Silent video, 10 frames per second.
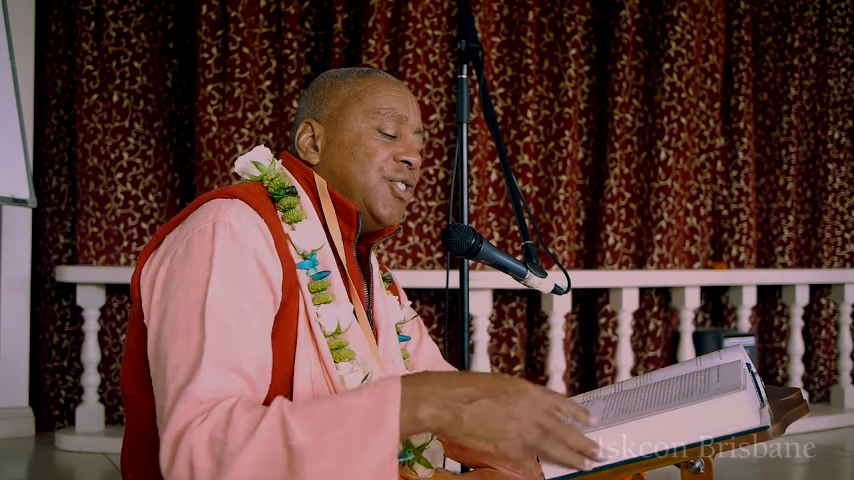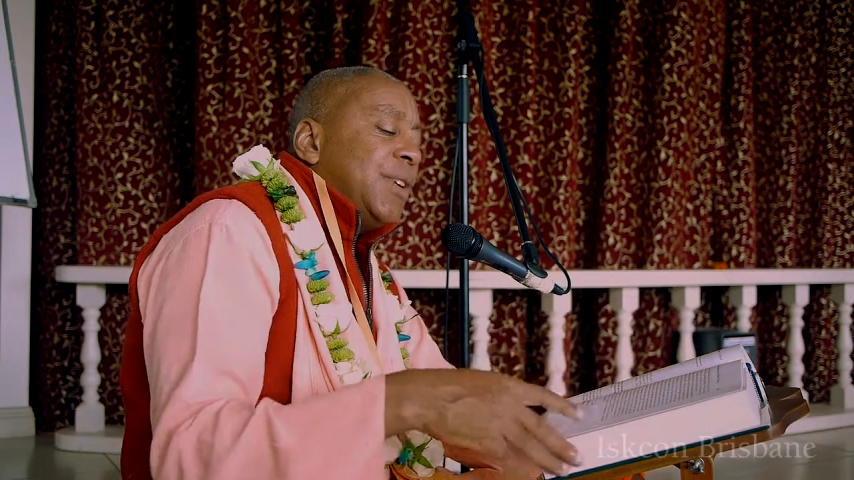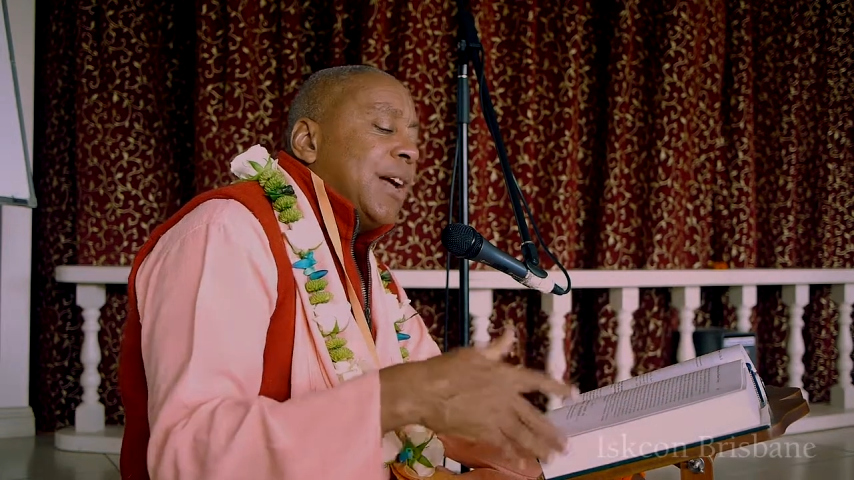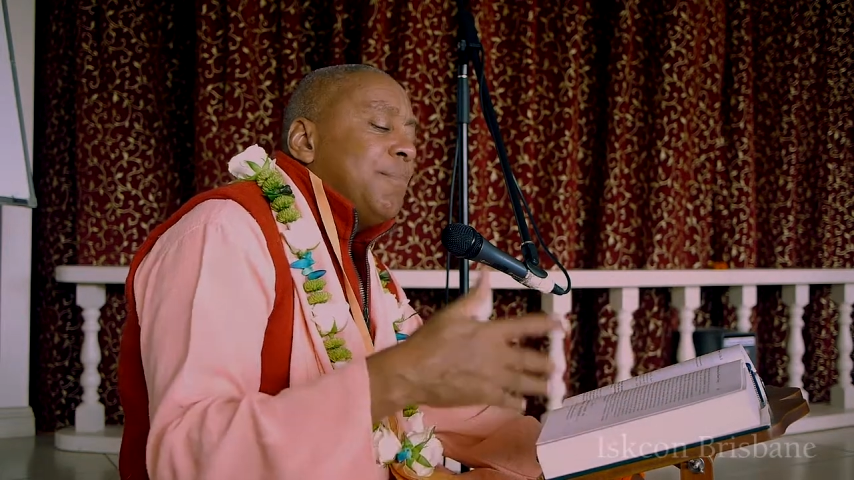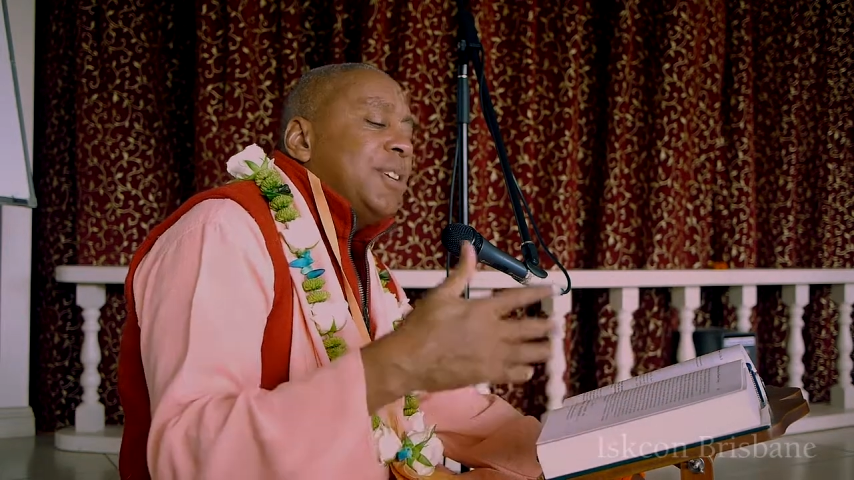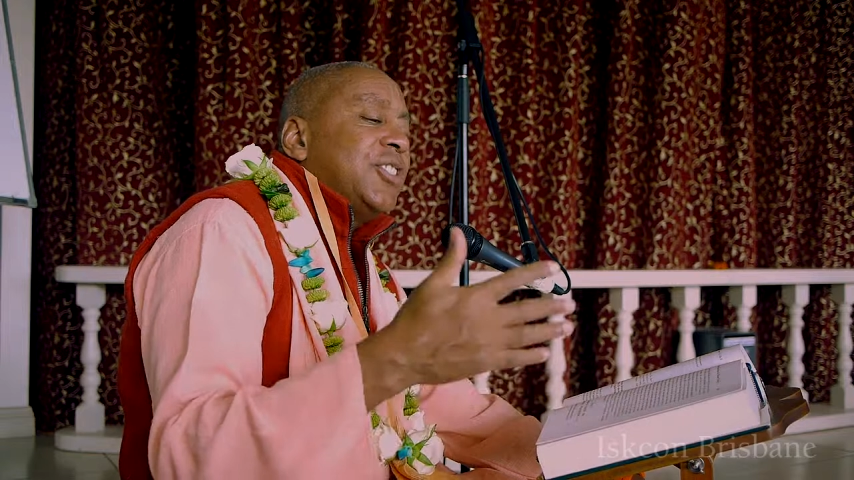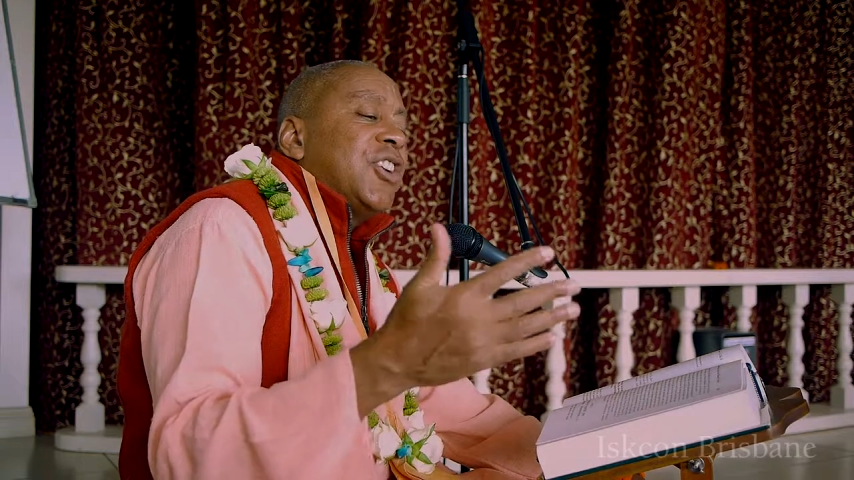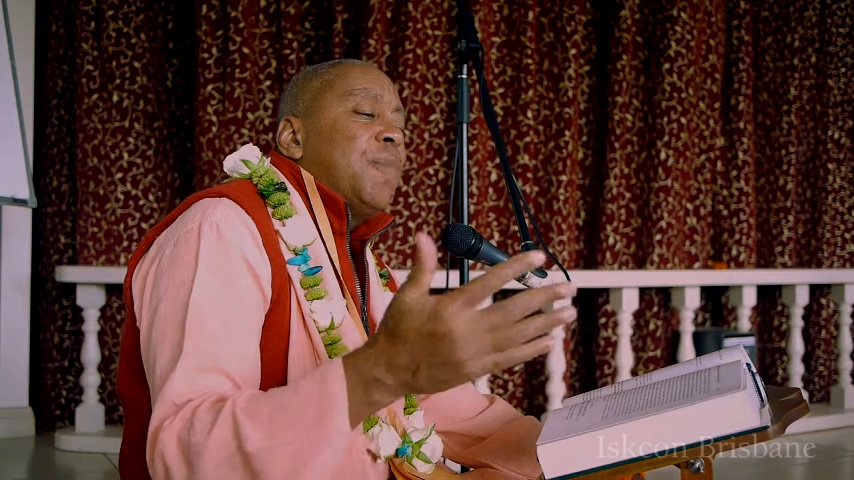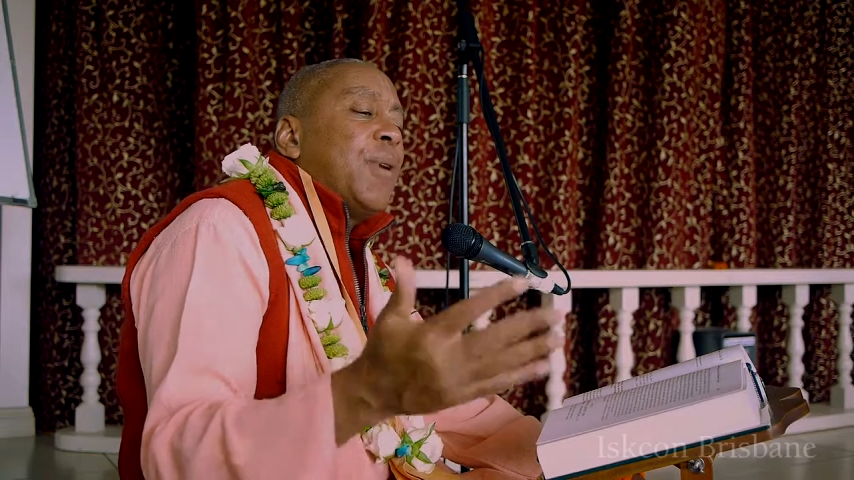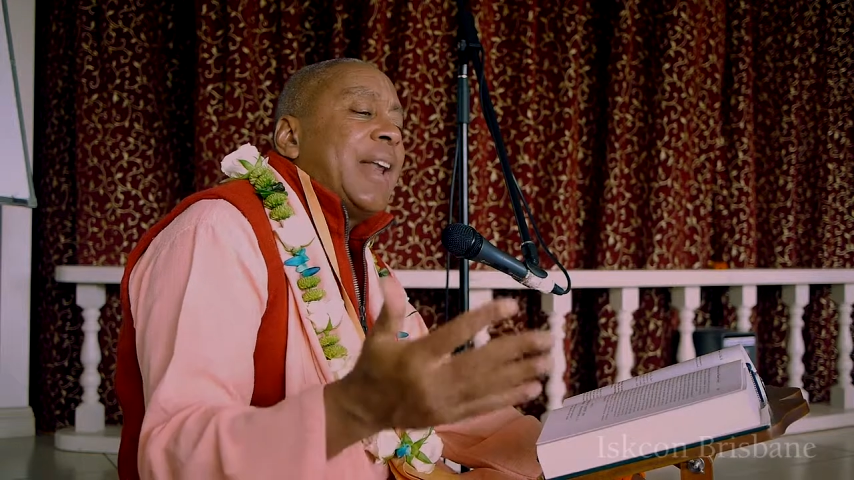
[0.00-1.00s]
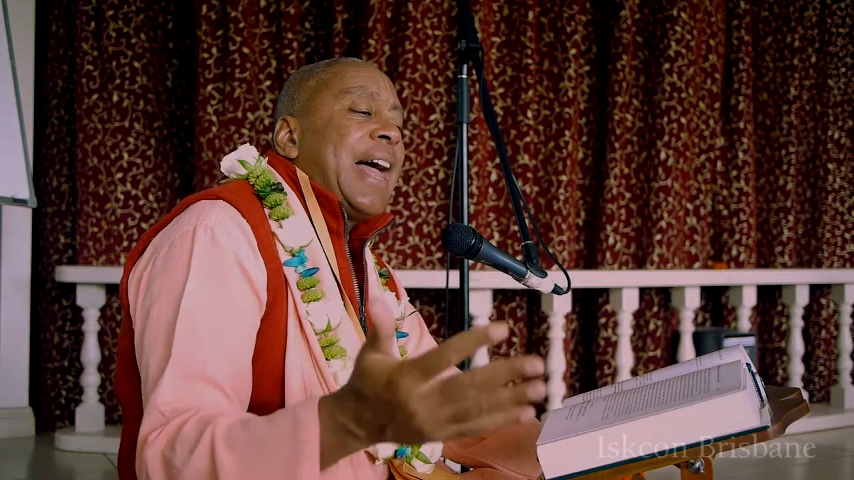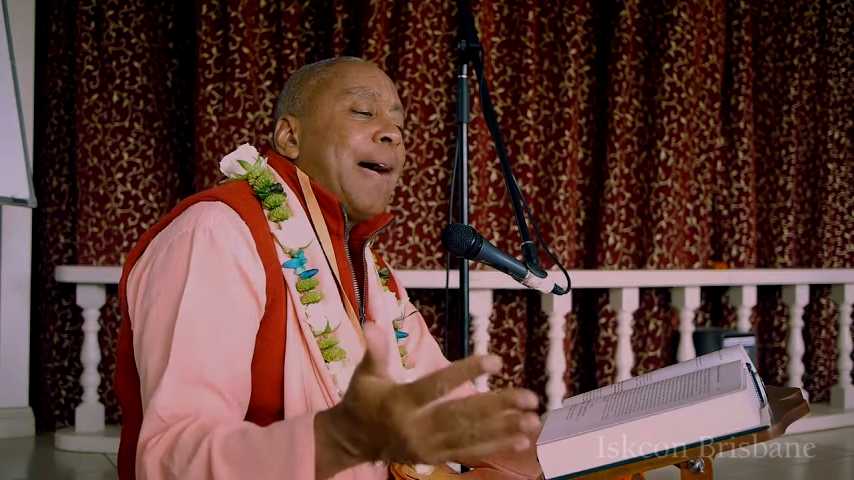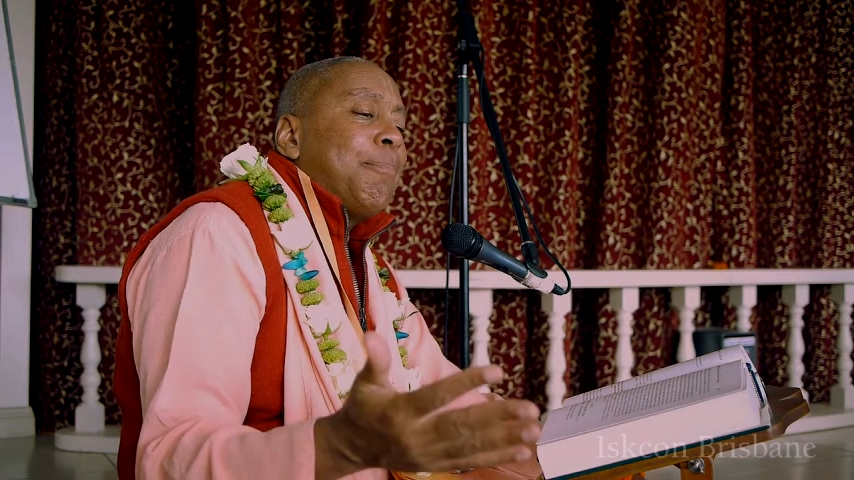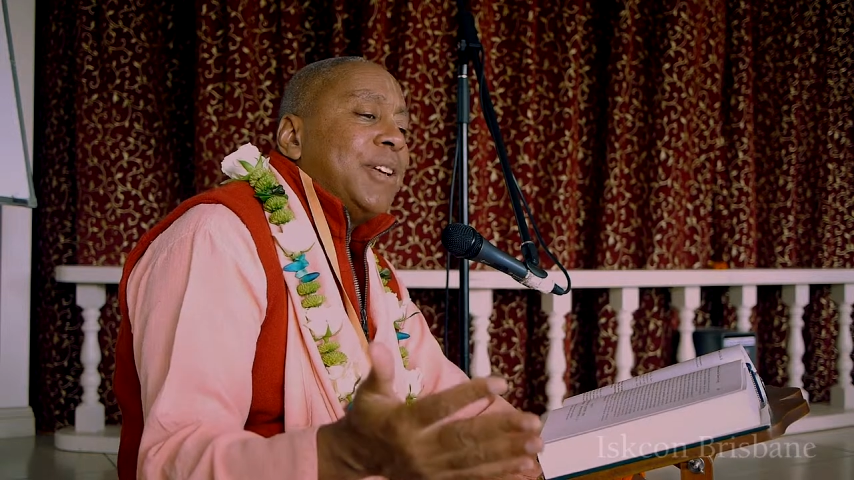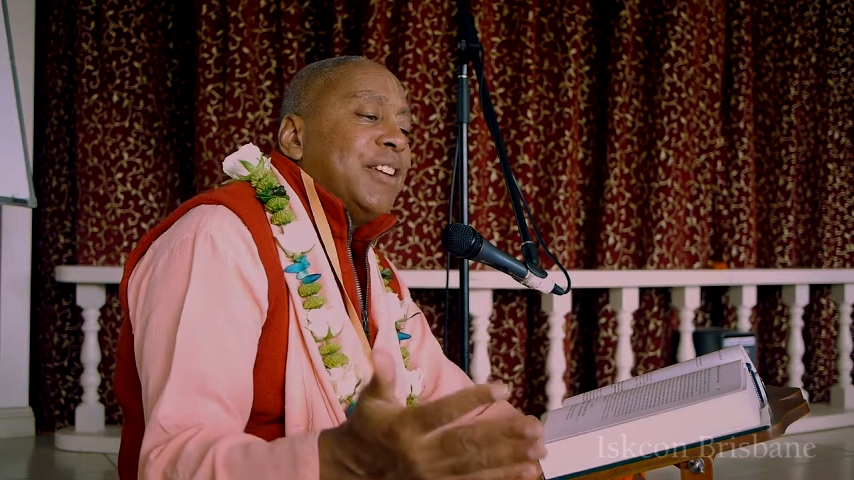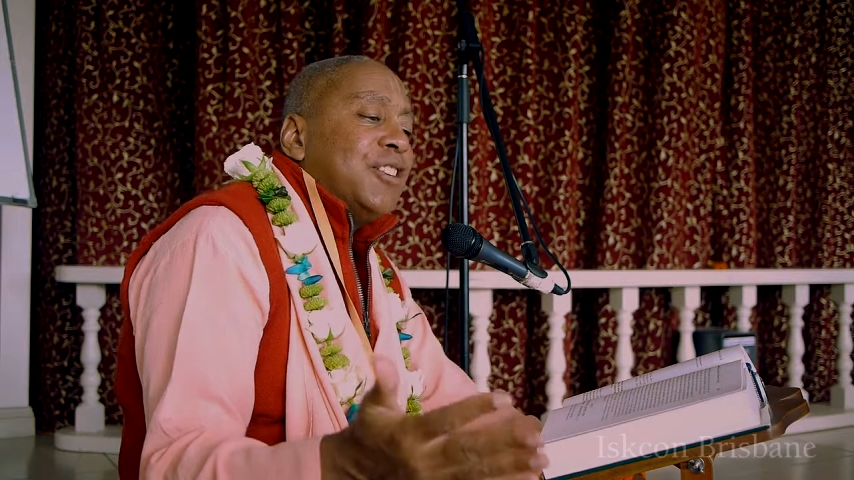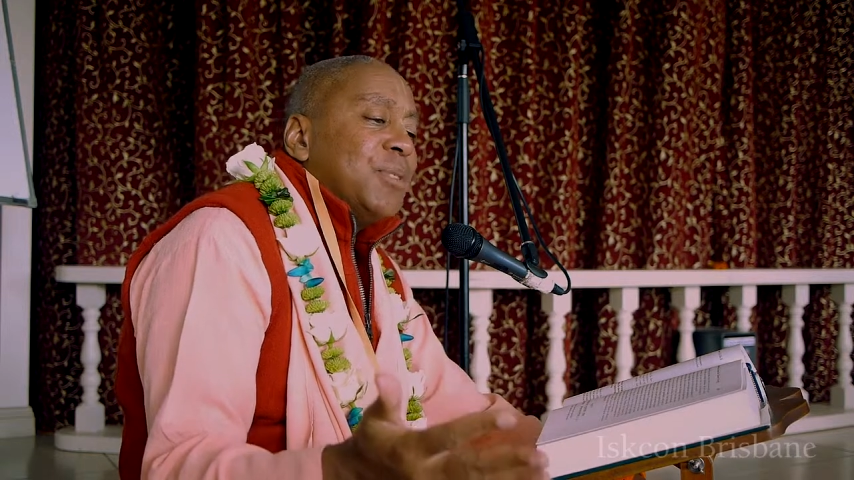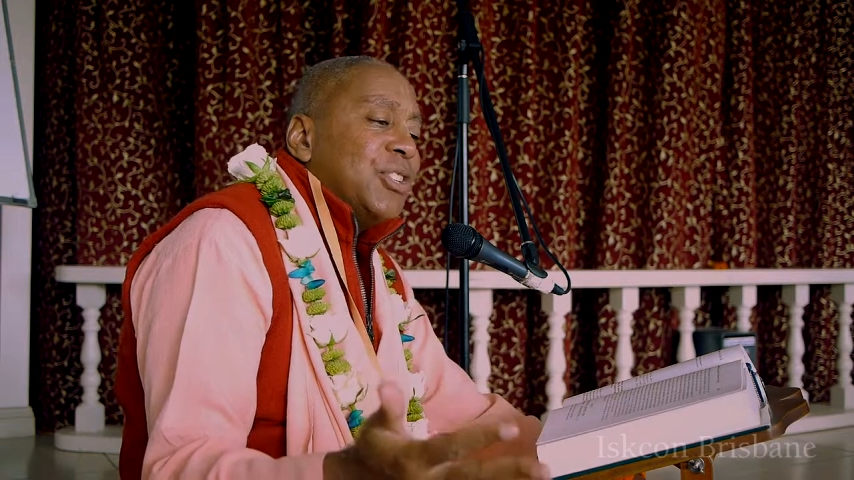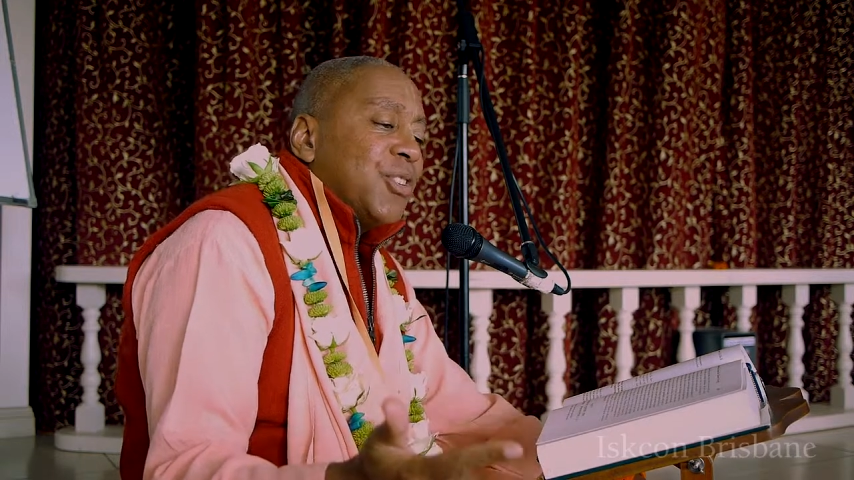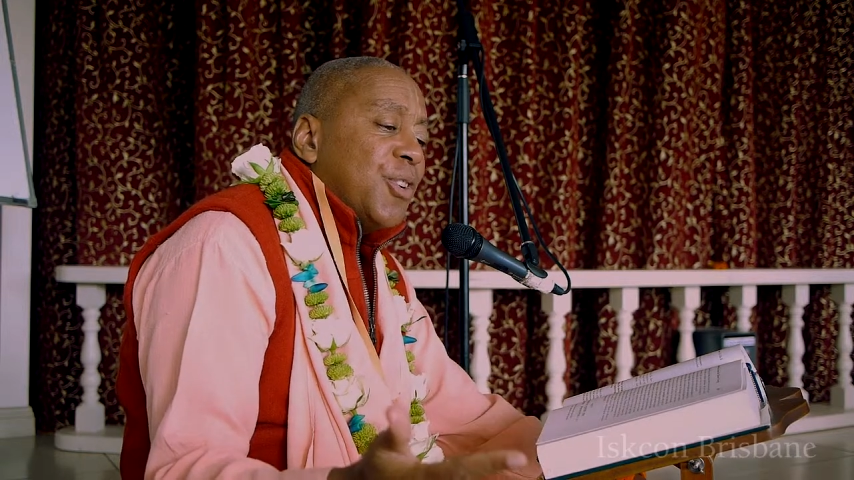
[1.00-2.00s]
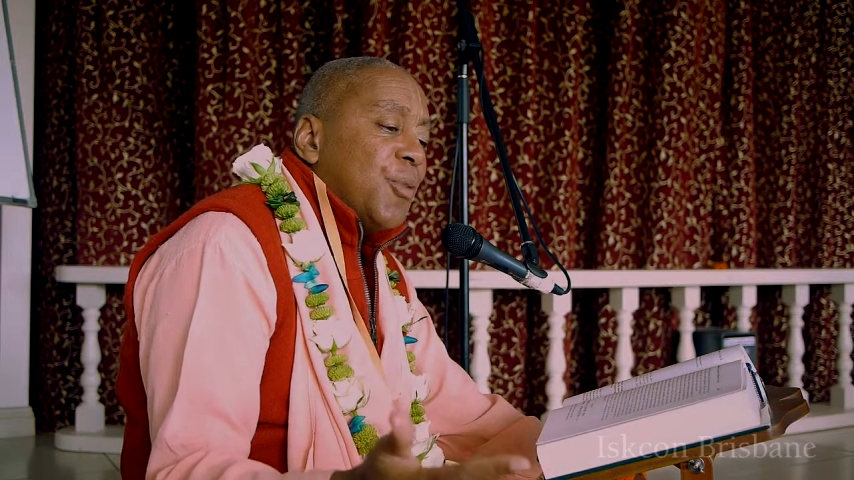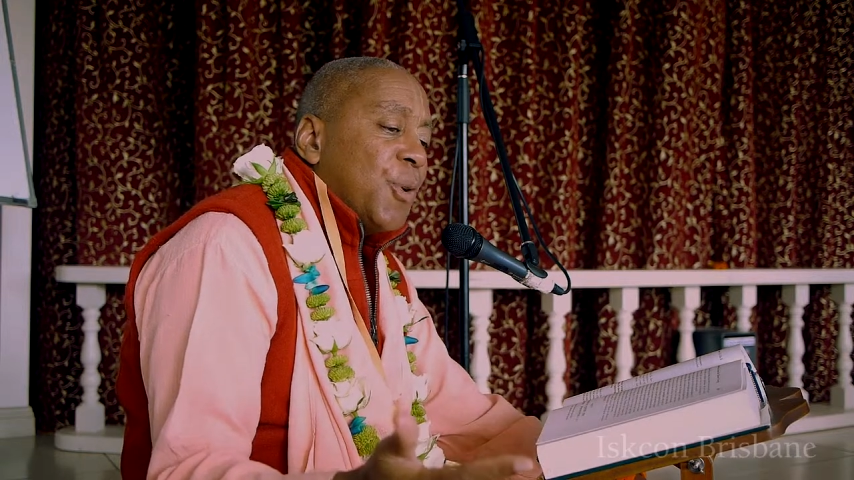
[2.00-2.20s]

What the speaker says: you can be somewhat happy in the material